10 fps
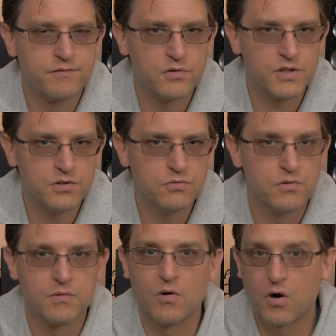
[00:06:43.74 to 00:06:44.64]
for
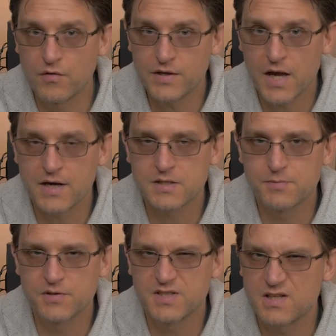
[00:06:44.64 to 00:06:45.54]
you on the
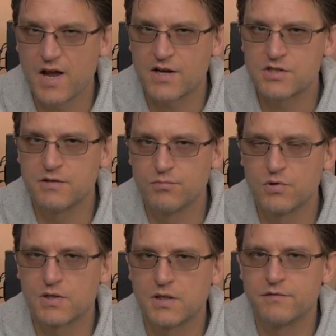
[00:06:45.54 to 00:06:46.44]
Xbox is actually
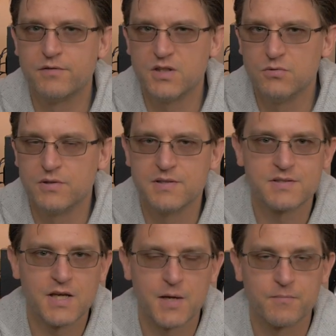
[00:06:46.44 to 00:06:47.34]
working for you in
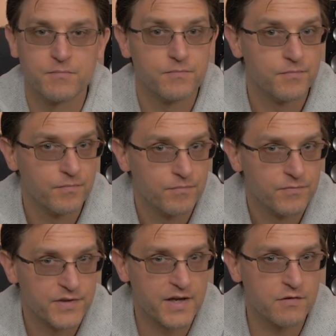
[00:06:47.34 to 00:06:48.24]
this game.
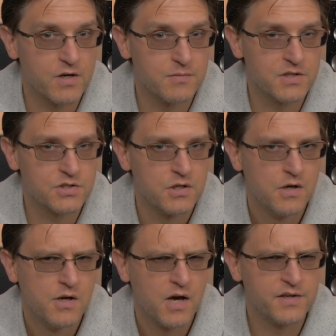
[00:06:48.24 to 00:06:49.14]
Thank you very much.
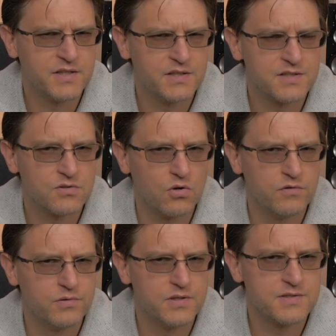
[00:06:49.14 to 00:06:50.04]
I think that's
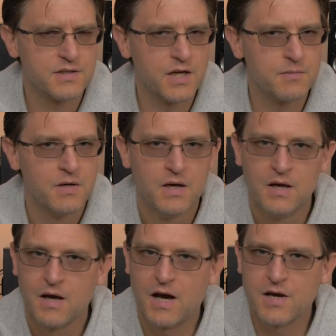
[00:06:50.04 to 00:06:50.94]
all for this game.
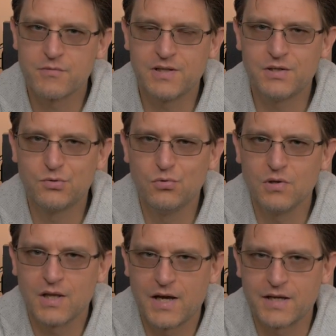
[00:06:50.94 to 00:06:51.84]
I really
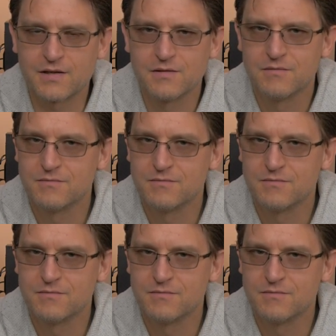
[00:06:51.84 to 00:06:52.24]
do like